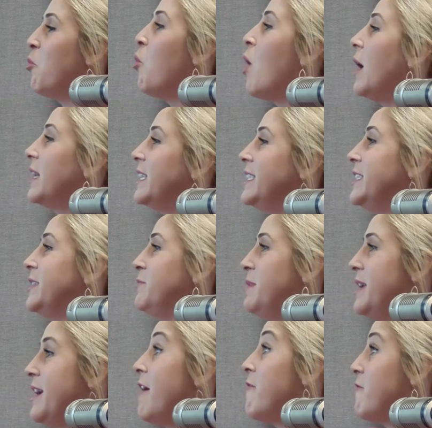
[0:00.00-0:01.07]
wanting to
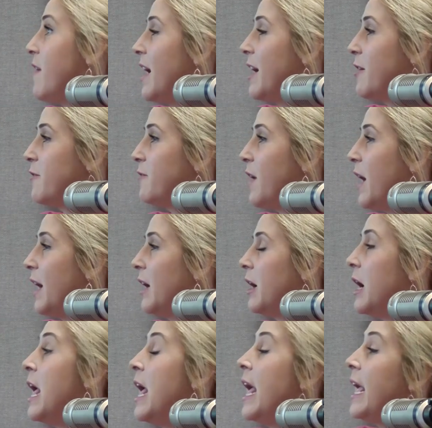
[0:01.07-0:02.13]
be a firefighter,
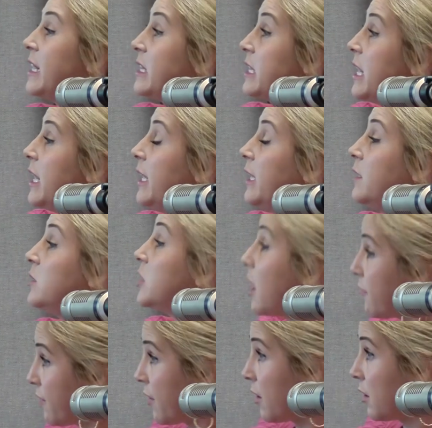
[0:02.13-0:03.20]
it's getting
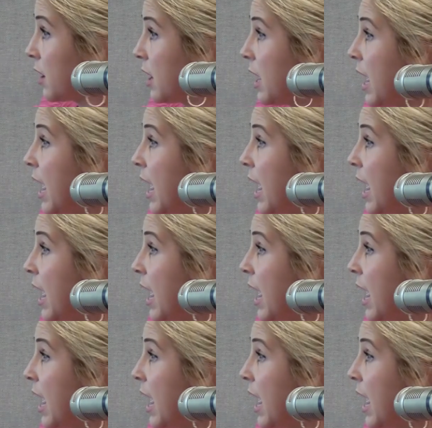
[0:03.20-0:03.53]
tougher.